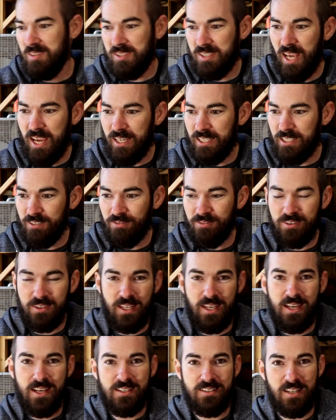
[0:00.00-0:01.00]
take different
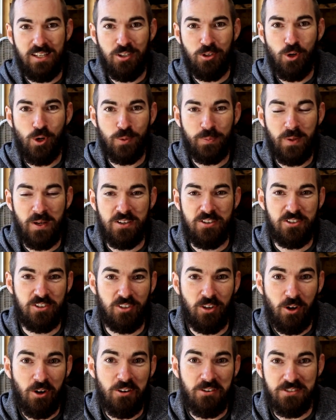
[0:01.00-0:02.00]
things and incorporate
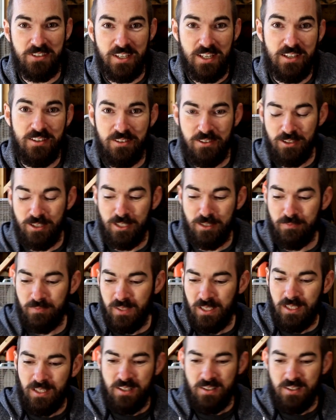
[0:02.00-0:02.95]
skulls into them.